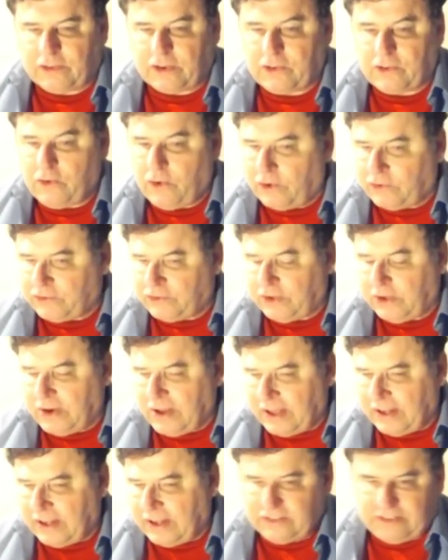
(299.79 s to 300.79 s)
across the
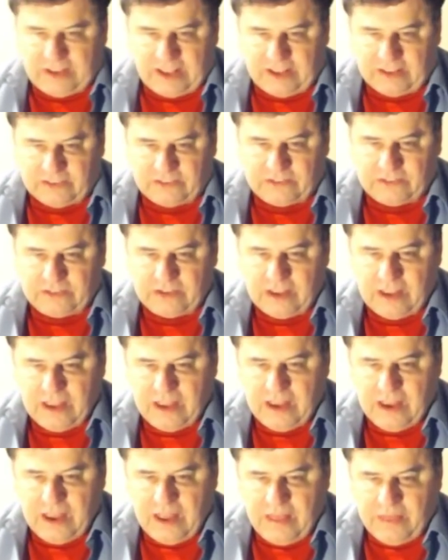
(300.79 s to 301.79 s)
United States.
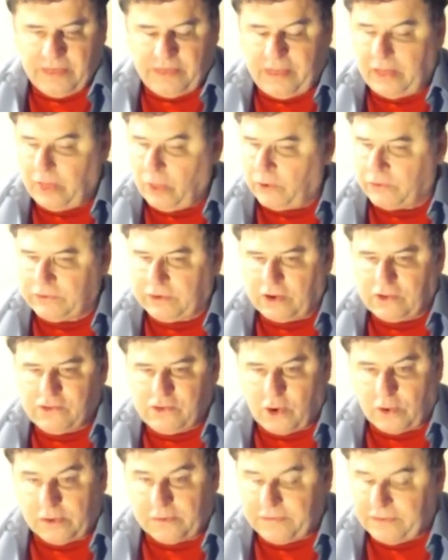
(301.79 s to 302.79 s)
They lost
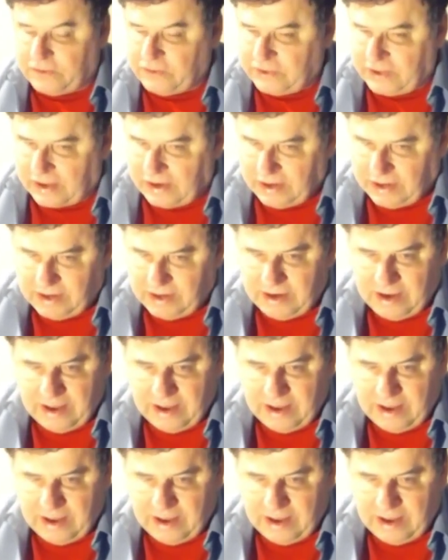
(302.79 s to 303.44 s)
control of the Senate